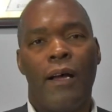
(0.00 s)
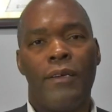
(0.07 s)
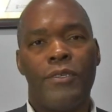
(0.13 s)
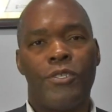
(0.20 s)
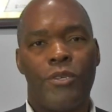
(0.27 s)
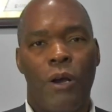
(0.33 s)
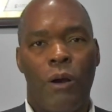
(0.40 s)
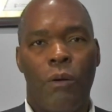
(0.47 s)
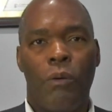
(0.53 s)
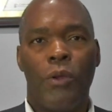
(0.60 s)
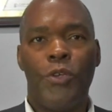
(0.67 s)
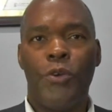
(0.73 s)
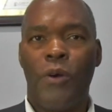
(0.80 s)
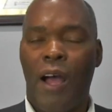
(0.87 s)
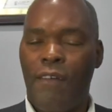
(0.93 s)
So
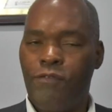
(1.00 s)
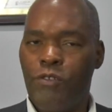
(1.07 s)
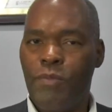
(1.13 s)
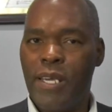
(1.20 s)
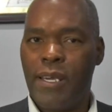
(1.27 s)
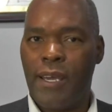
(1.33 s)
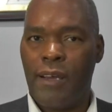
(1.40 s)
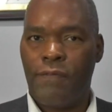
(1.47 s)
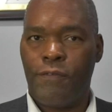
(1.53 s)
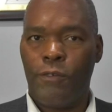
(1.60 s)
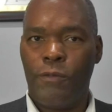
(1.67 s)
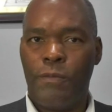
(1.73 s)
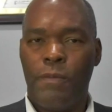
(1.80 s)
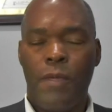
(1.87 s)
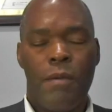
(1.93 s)
you have to be
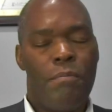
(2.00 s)
careful,